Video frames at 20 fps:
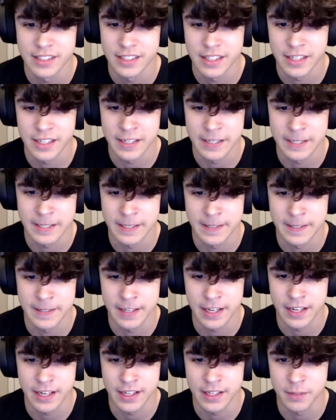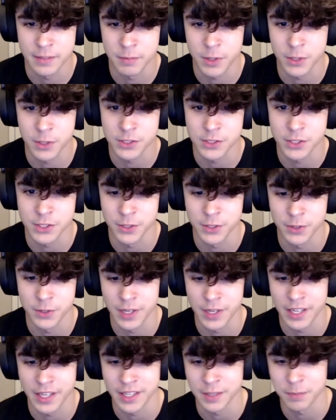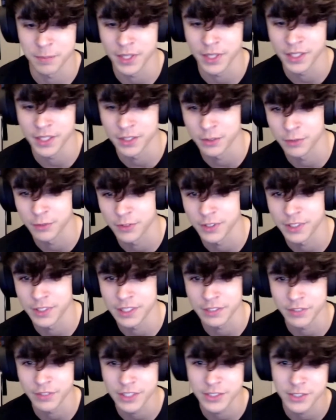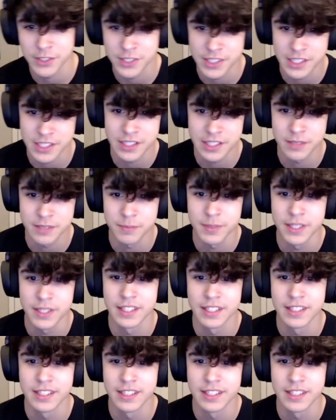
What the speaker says: I'm also a player for the League of Legends team,